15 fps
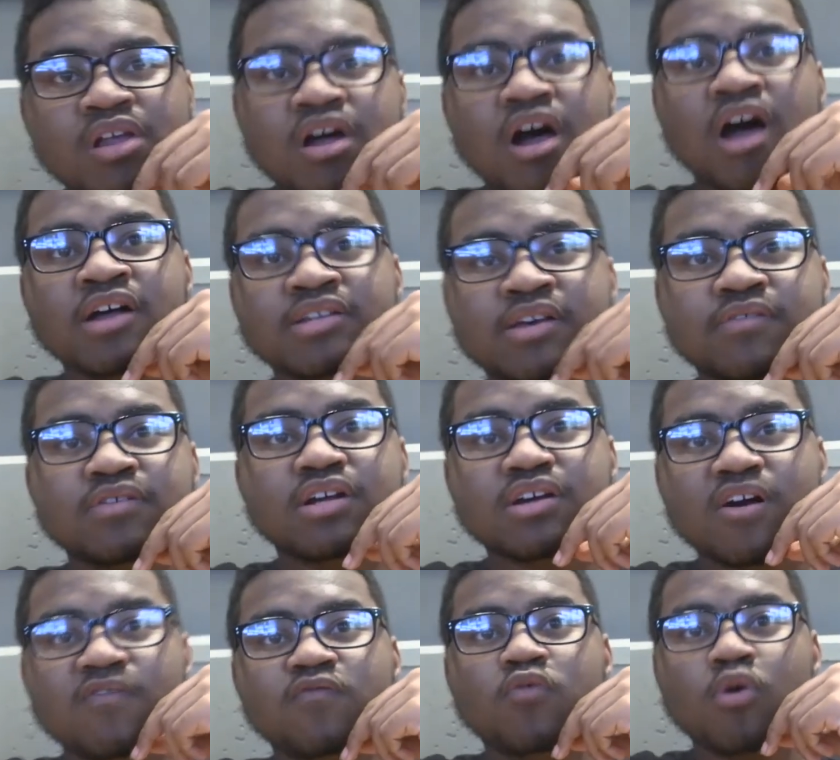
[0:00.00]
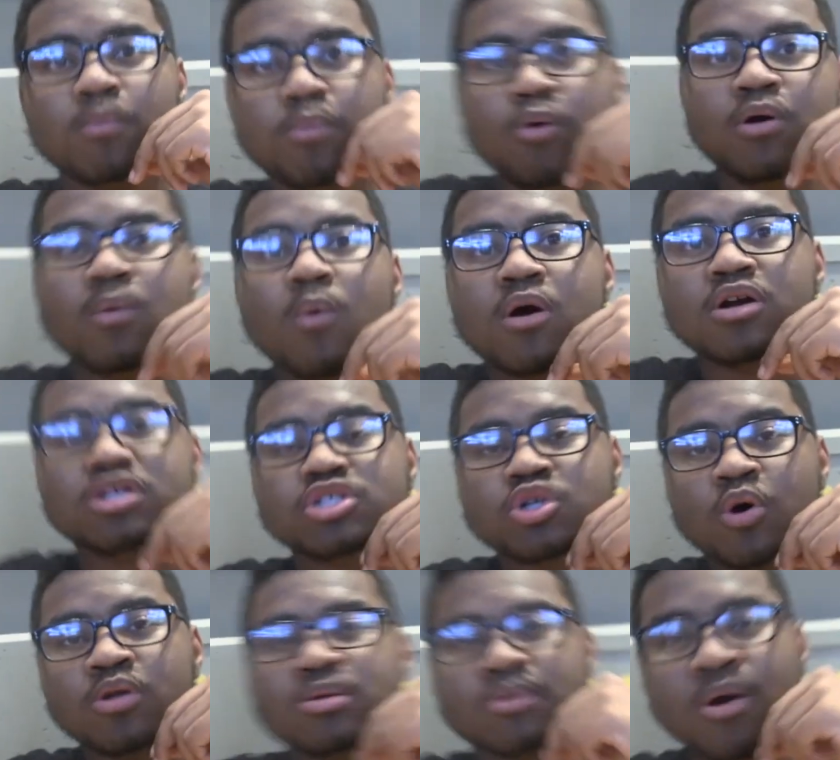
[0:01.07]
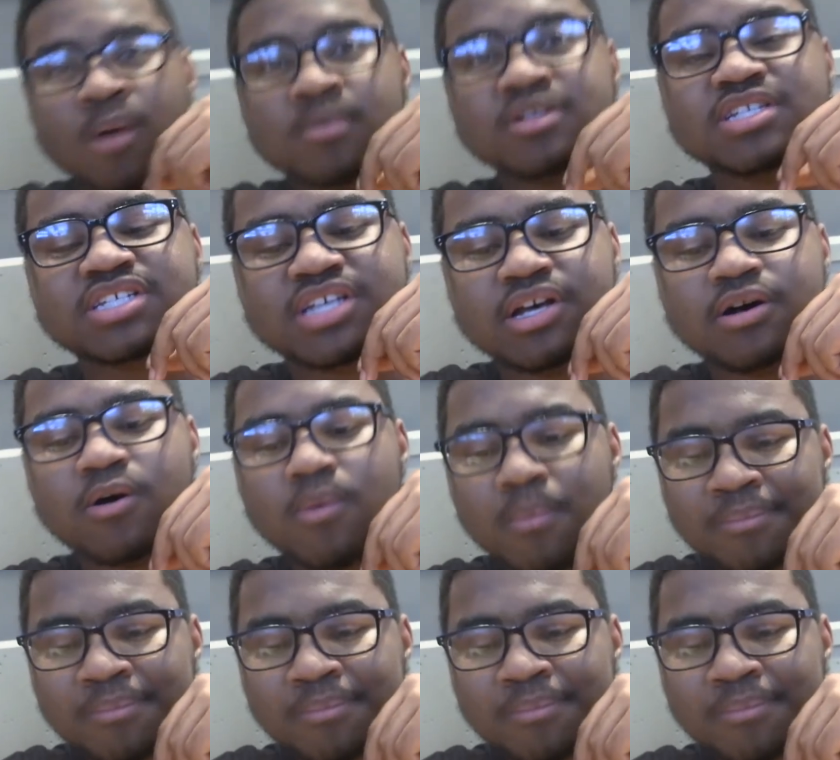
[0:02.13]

I'd give it like a 4.1 or so on the Robert scale.